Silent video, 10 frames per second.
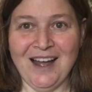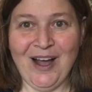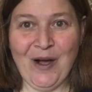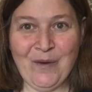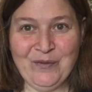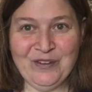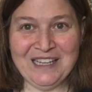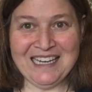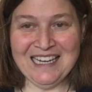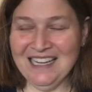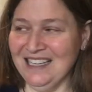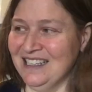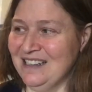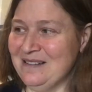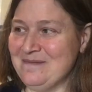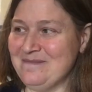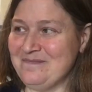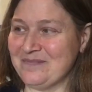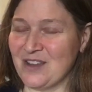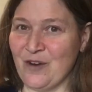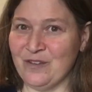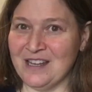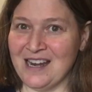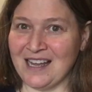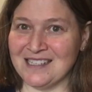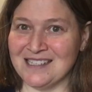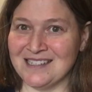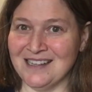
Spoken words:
hopefully over the next